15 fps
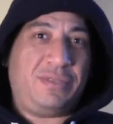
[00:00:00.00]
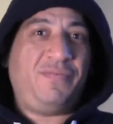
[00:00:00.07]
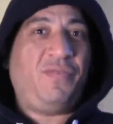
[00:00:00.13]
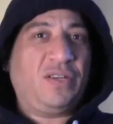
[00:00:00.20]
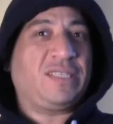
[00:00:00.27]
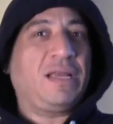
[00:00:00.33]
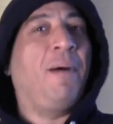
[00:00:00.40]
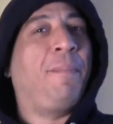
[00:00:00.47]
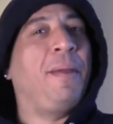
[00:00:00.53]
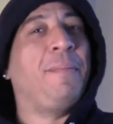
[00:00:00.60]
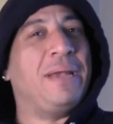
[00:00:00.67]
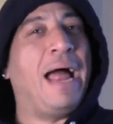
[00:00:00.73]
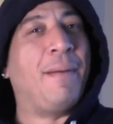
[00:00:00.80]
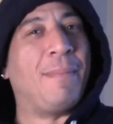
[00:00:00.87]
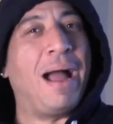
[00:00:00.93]
For some
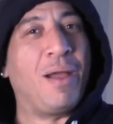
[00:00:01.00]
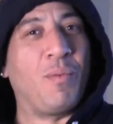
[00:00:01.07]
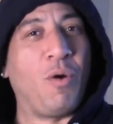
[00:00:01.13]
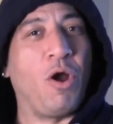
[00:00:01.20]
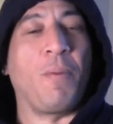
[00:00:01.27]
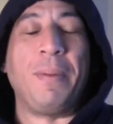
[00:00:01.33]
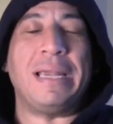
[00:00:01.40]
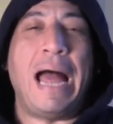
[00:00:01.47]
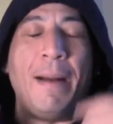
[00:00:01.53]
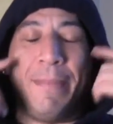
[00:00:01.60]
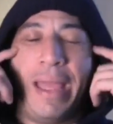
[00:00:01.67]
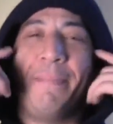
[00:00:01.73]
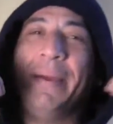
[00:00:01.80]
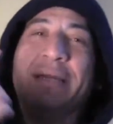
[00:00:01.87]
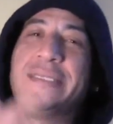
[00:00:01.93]
people that might work, but I
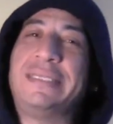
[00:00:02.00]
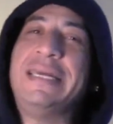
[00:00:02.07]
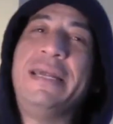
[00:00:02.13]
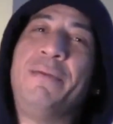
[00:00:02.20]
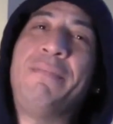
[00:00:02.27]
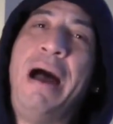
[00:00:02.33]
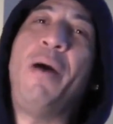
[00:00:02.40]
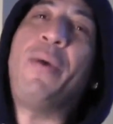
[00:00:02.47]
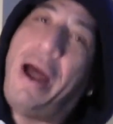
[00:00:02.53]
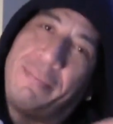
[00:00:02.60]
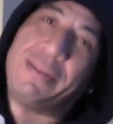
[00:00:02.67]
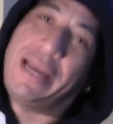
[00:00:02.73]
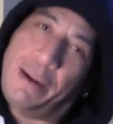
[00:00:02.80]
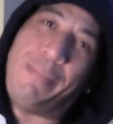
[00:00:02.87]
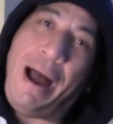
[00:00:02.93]
may be in a state of mind where
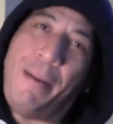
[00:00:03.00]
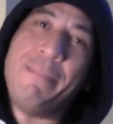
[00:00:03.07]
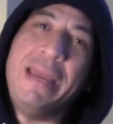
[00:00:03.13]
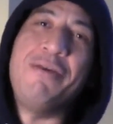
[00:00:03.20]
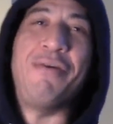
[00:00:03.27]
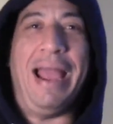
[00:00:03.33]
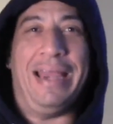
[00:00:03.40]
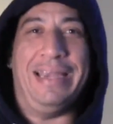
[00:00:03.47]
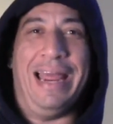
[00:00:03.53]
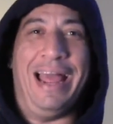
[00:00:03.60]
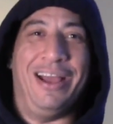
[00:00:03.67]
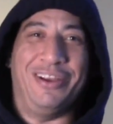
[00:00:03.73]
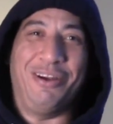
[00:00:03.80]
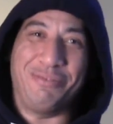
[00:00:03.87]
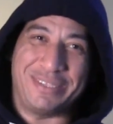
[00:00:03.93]
I'm thinking about me right
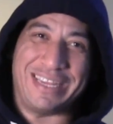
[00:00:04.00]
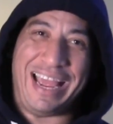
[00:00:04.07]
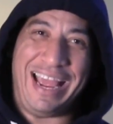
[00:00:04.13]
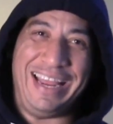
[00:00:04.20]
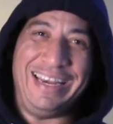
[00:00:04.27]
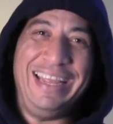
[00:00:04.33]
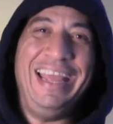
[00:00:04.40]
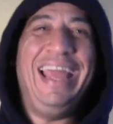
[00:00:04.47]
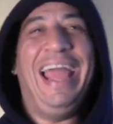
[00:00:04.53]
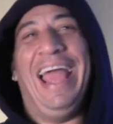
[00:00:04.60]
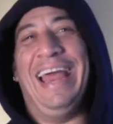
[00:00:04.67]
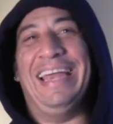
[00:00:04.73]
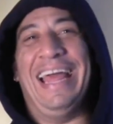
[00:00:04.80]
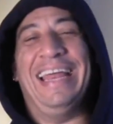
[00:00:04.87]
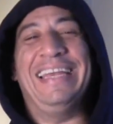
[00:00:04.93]
now. You know what I'm
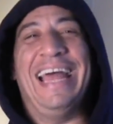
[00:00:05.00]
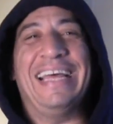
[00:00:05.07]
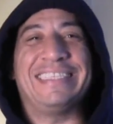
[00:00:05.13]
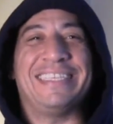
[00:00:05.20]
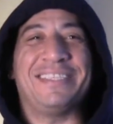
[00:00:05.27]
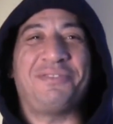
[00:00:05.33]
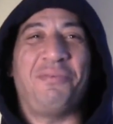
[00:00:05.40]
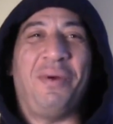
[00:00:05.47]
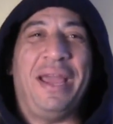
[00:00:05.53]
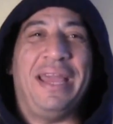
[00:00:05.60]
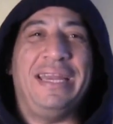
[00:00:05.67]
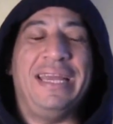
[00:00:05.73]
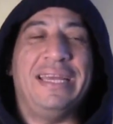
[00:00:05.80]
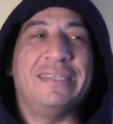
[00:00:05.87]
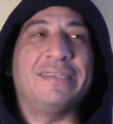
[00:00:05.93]
saying? And that's just the way
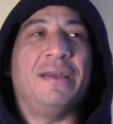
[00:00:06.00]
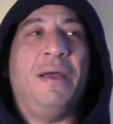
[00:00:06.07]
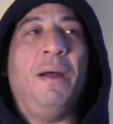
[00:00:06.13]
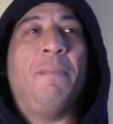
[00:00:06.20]
it is.